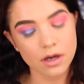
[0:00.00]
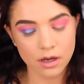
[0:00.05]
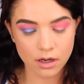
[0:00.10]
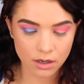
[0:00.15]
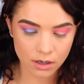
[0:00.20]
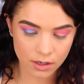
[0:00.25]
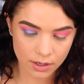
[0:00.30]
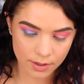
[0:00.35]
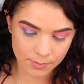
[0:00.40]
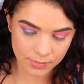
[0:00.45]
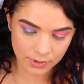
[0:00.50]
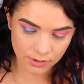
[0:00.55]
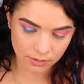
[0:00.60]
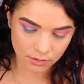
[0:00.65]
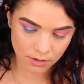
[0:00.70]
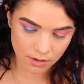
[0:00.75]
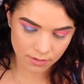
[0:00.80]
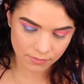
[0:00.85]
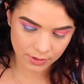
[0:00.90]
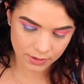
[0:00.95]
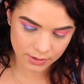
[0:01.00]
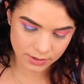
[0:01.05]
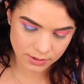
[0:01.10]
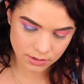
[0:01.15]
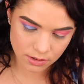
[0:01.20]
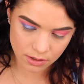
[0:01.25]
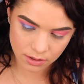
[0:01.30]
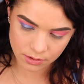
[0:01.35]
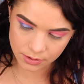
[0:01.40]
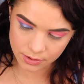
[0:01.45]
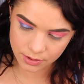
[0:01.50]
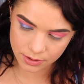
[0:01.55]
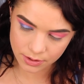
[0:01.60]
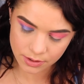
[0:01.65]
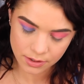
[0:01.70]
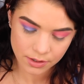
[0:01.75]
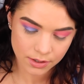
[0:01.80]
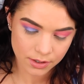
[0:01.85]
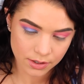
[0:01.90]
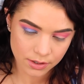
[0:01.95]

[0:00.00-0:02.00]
I'm loving this color.